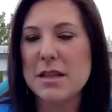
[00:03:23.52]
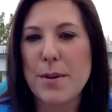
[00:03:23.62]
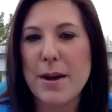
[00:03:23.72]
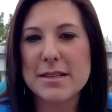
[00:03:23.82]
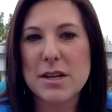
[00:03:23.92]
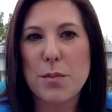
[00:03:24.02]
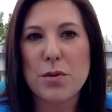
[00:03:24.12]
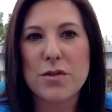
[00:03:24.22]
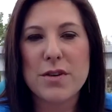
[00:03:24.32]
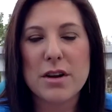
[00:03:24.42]
the past
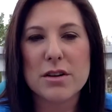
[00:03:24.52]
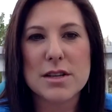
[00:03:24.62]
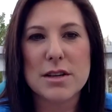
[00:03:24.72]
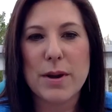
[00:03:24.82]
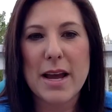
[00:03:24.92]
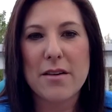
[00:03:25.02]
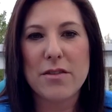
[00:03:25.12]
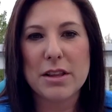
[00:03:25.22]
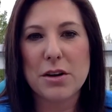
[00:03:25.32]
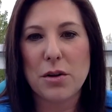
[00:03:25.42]
couple of years, and we have
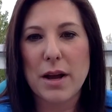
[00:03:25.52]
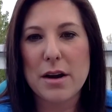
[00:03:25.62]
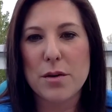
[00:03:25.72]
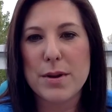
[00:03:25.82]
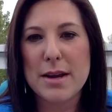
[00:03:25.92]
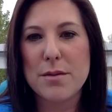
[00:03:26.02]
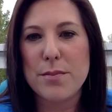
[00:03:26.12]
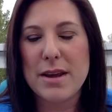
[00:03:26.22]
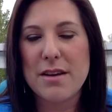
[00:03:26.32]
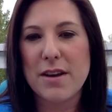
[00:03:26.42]
a little
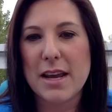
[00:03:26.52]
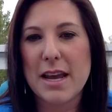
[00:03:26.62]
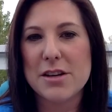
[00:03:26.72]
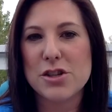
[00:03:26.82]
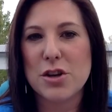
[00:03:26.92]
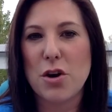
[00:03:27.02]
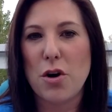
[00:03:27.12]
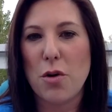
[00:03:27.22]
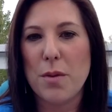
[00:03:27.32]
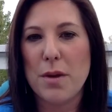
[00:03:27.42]
Airbnb vacation
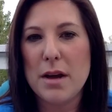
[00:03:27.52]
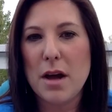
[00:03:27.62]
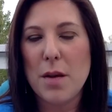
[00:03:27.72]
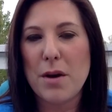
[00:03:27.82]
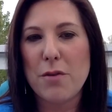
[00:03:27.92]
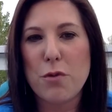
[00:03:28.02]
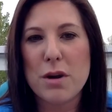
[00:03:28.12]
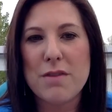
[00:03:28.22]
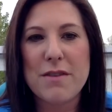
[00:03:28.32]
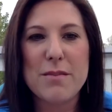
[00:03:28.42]
home about
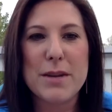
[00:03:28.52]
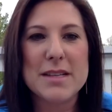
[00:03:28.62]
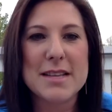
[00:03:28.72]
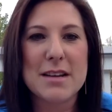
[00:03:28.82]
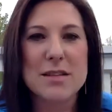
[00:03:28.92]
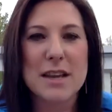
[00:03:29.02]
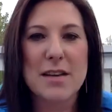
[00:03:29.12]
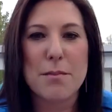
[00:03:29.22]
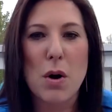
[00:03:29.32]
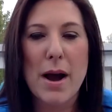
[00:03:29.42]
45 minutes outside
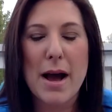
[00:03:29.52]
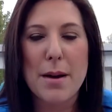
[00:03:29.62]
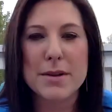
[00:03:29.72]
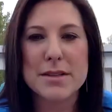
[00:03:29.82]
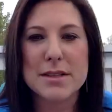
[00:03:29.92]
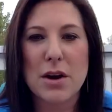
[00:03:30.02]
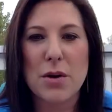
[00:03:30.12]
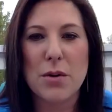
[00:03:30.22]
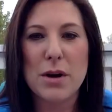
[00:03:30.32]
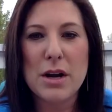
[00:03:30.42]
of Moab. And
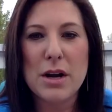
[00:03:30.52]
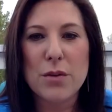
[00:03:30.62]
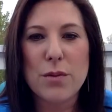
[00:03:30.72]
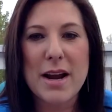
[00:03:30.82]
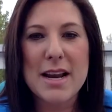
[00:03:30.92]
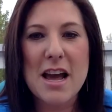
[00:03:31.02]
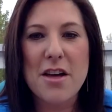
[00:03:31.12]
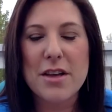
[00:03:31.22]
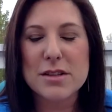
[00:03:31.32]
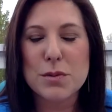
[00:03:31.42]
so right
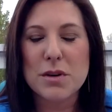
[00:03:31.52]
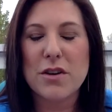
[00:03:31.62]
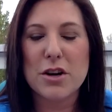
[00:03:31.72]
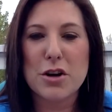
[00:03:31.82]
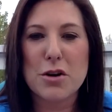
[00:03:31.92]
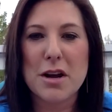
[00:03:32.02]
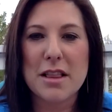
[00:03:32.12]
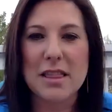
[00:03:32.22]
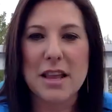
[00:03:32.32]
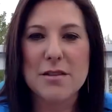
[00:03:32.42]
now, that's one of our
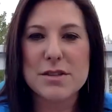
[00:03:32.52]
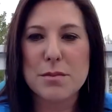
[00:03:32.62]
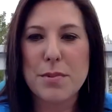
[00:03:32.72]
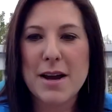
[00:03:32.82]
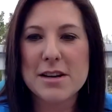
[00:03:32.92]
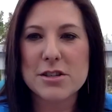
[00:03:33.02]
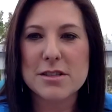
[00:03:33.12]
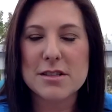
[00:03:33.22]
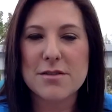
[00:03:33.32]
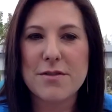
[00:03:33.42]
current loves and
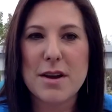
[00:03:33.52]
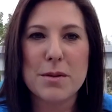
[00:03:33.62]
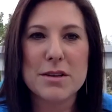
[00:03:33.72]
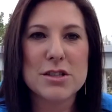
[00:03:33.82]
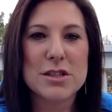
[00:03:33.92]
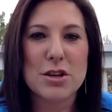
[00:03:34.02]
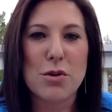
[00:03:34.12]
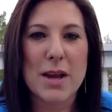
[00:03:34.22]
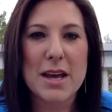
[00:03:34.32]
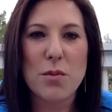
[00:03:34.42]
passions as a family is just to
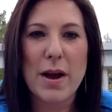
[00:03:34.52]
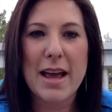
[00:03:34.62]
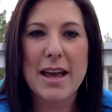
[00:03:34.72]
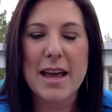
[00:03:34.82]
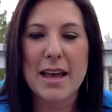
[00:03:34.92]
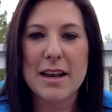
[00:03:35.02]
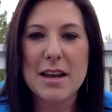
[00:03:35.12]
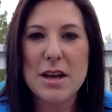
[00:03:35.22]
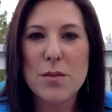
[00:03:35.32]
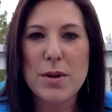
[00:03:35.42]
go get away and
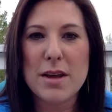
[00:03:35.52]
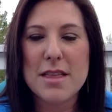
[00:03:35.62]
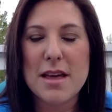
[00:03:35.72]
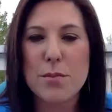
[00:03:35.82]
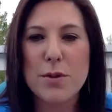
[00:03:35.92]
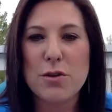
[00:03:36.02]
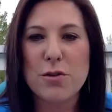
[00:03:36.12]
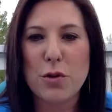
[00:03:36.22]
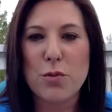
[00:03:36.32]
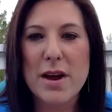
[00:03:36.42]
be in that
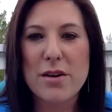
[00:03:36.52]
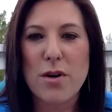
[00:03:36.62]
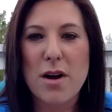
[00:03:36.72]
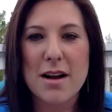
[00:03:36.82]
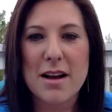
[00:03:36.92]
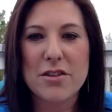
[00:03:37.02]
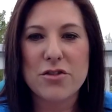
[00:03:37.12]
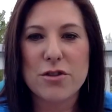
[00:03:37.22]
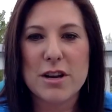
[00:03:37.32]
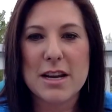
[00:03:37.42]
beautiful red rock
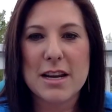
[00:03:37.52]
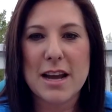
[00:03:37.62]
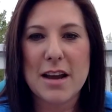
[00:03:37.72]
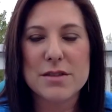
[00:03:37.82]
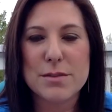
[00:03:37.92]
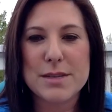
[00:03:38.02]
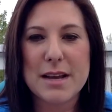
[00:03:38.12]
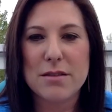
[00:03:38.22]
country and have some downtime.